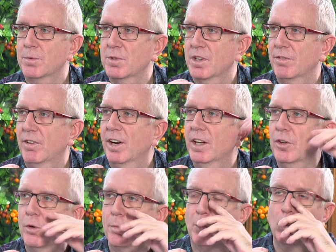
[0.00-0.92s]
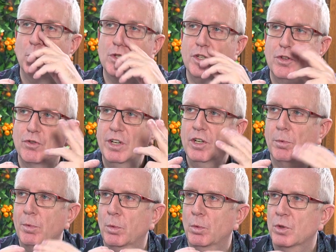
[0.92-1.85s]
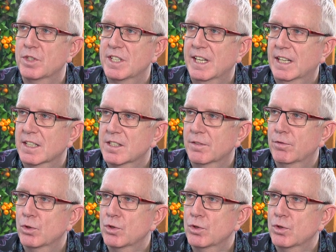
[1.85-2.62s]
It was her final number one. She had 3 number one singles. The